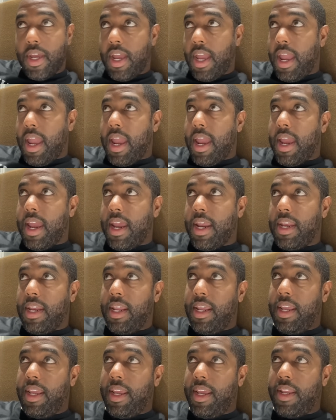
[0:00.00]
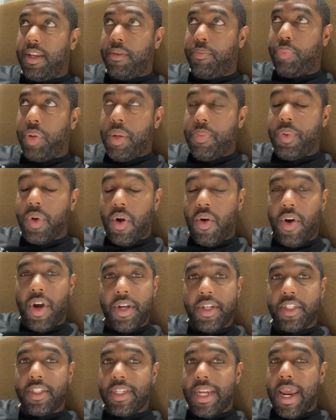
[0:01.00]
And it people don't
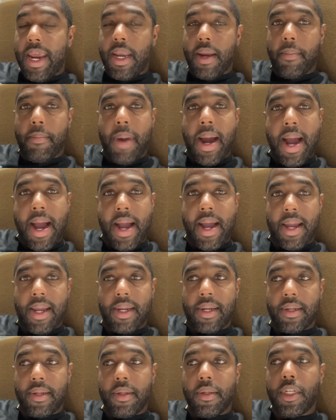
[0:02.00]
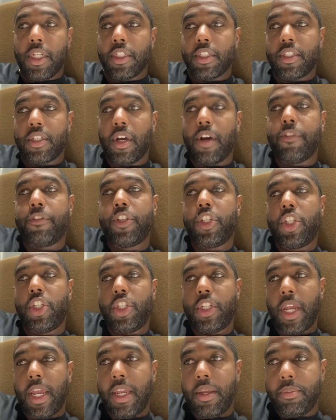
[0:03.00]
understand the mind. This stuff
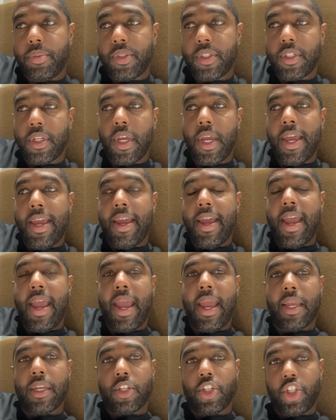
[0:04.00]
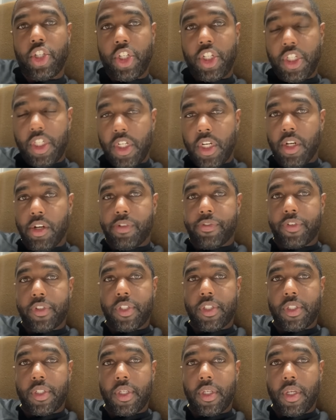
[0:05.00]
shapes and
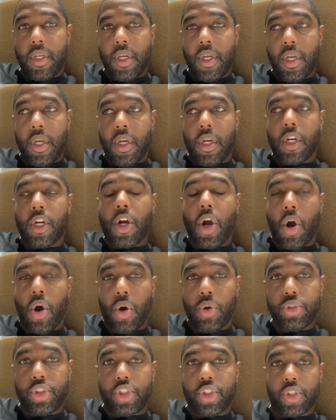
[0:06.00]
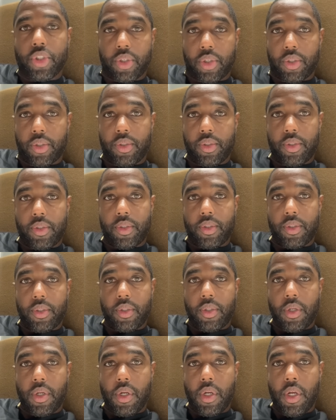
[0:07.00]
shifts culture.
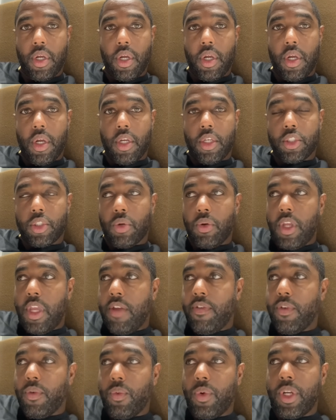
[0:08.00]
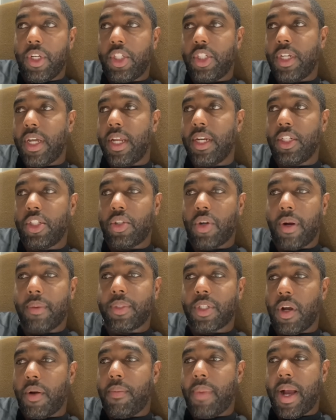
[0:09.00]
So even with Shannon Sharpe
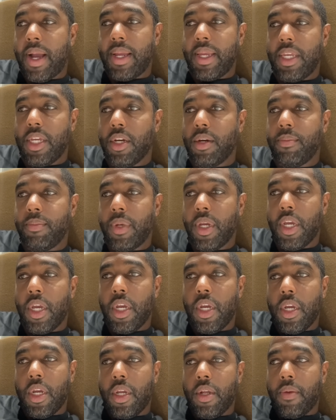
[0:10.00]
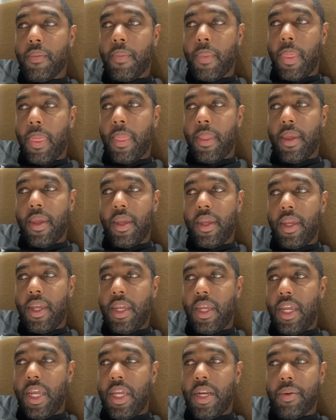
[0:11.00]
talking about him, he,
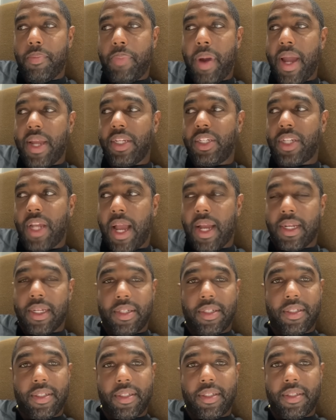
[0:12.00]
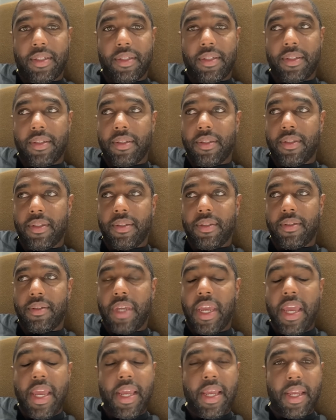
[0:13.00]
he the bite shot
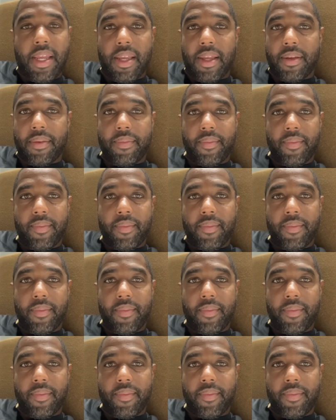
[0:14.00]
king.